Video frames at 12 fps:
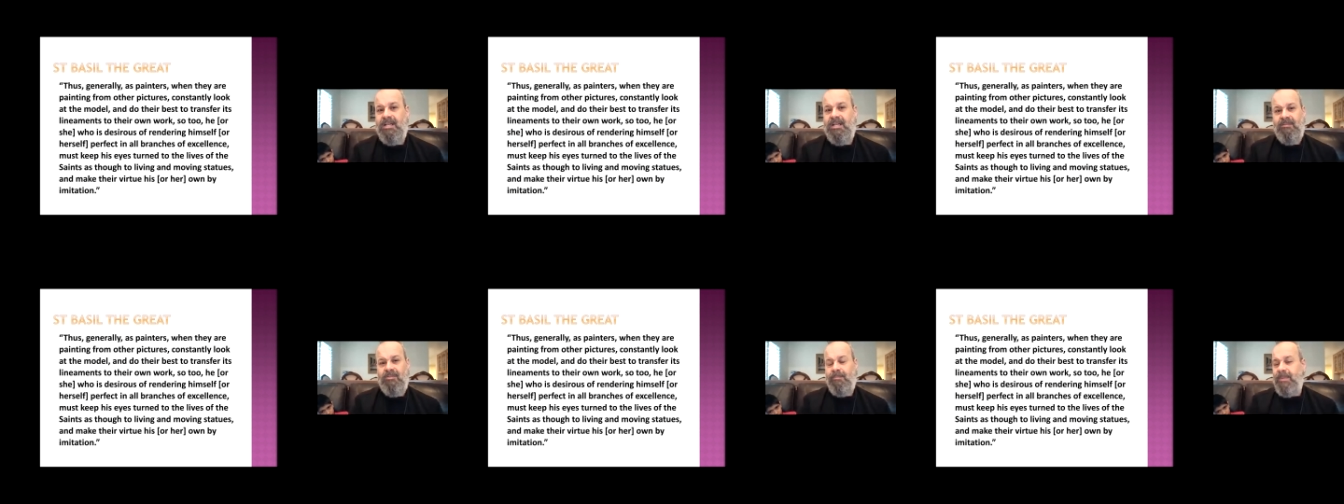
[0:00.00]

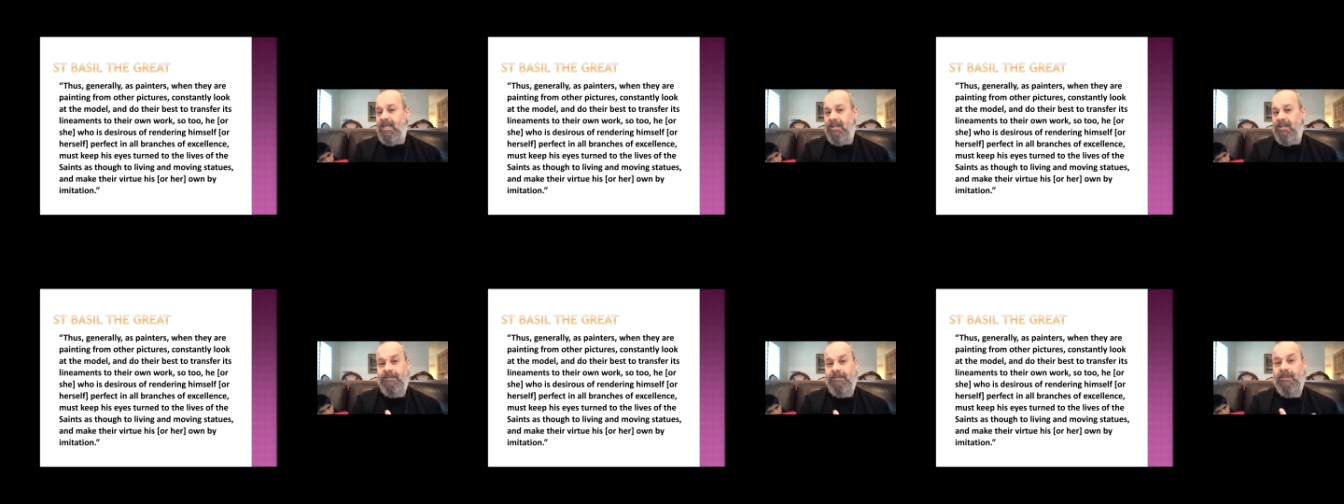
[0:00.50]
never made
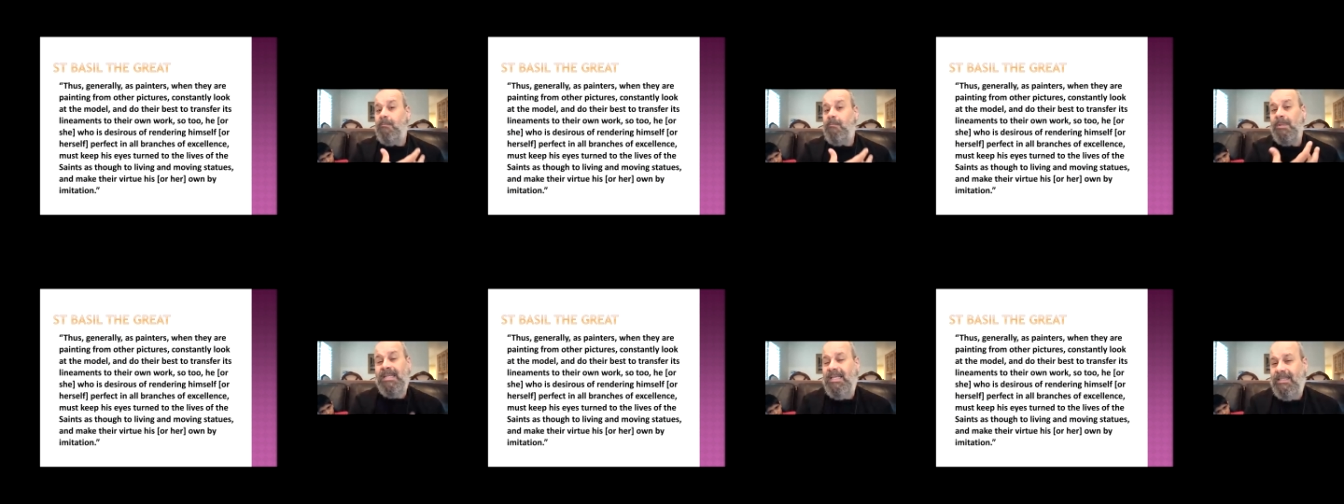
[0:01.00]
her feel
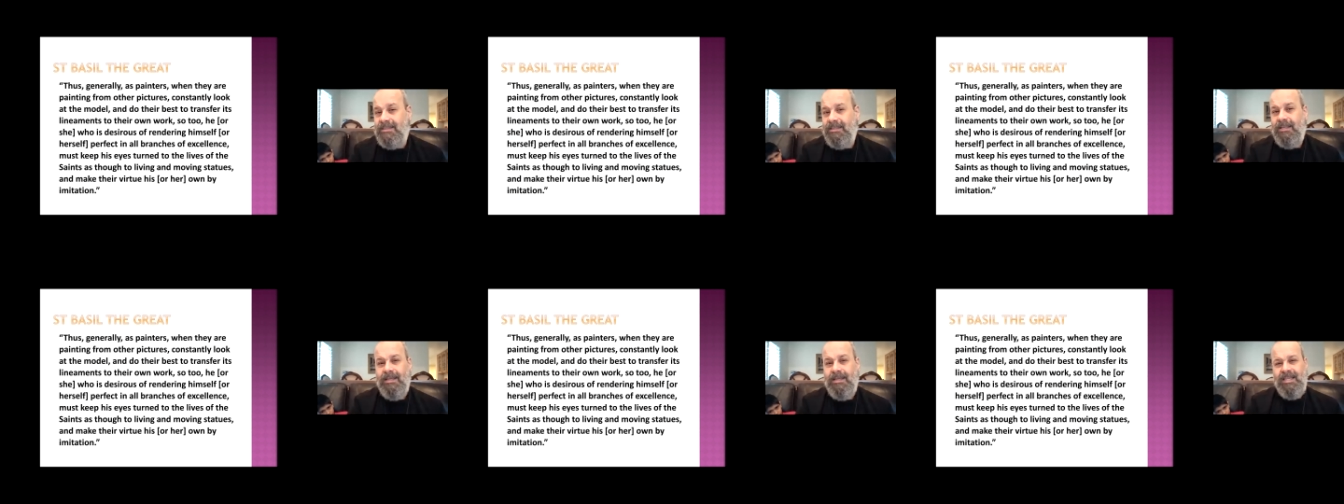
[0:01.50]
complete,
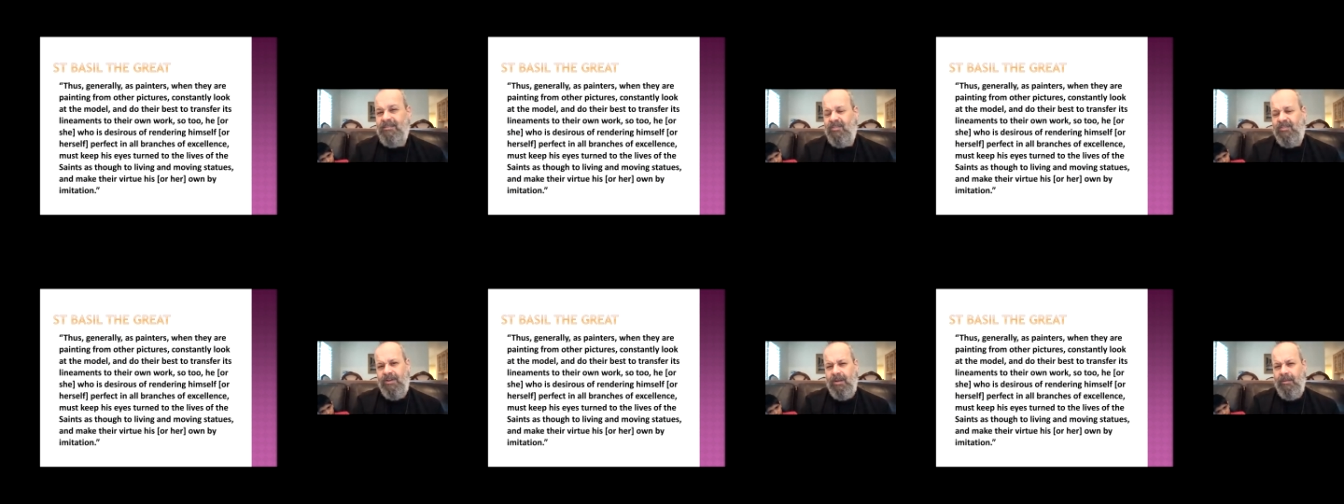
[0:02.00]
never
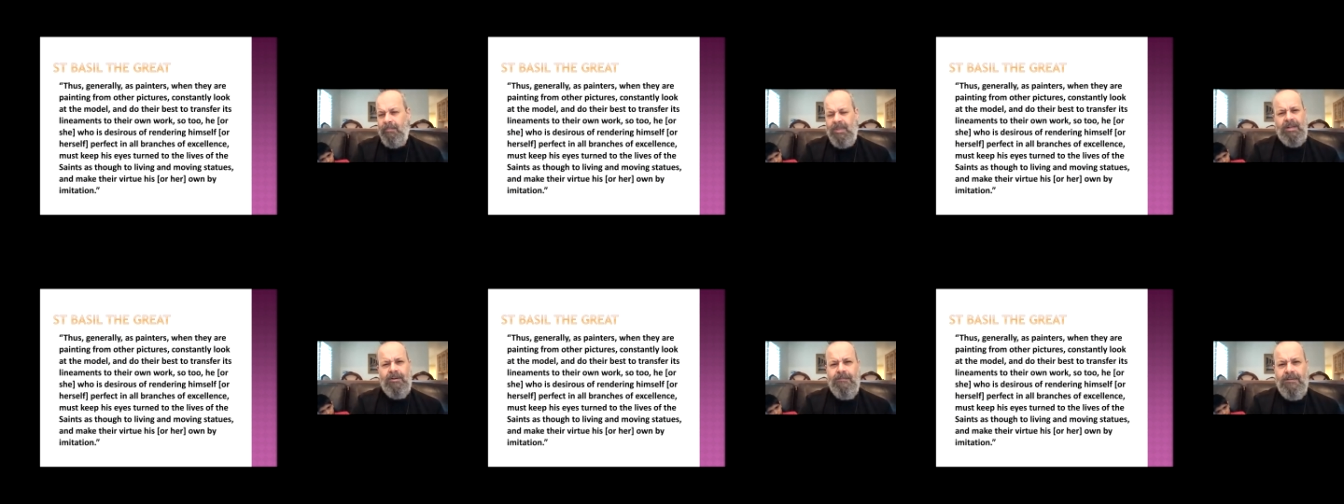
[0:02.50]
made
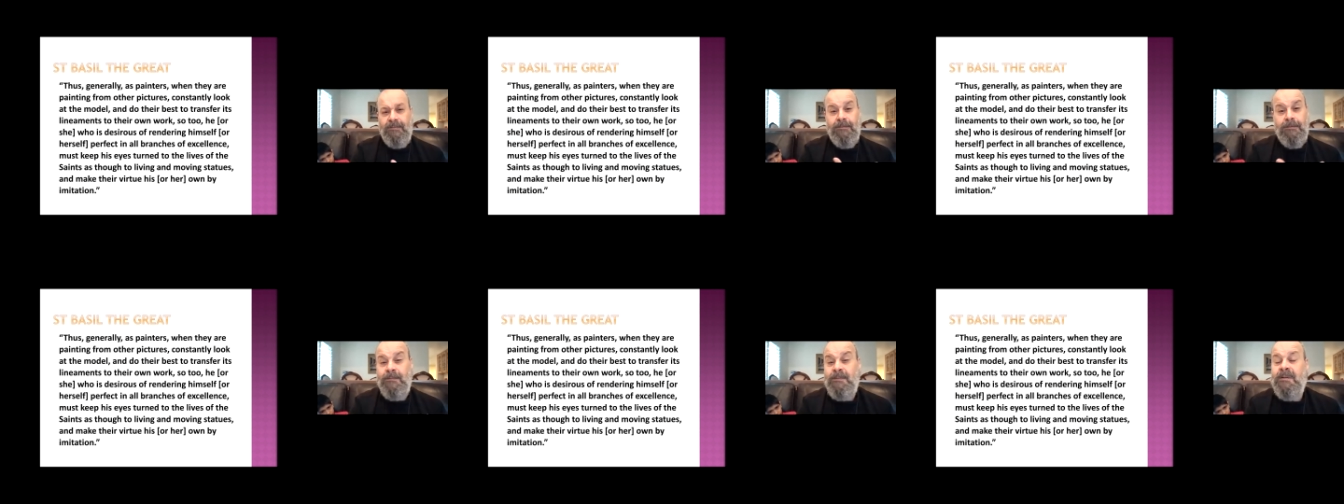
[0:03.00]
her feel
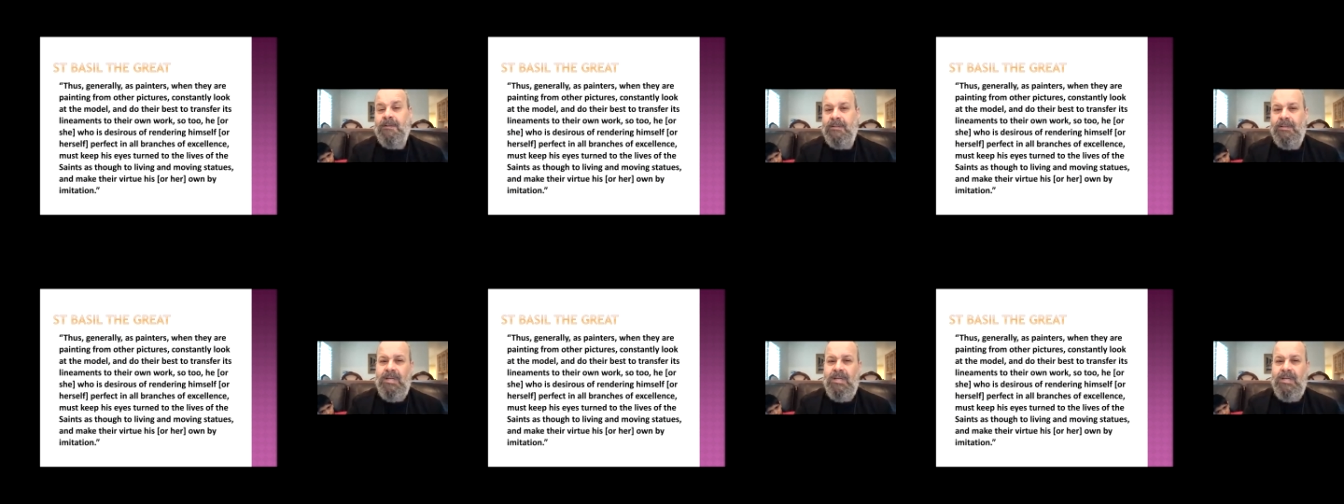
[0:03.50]
fulfilled.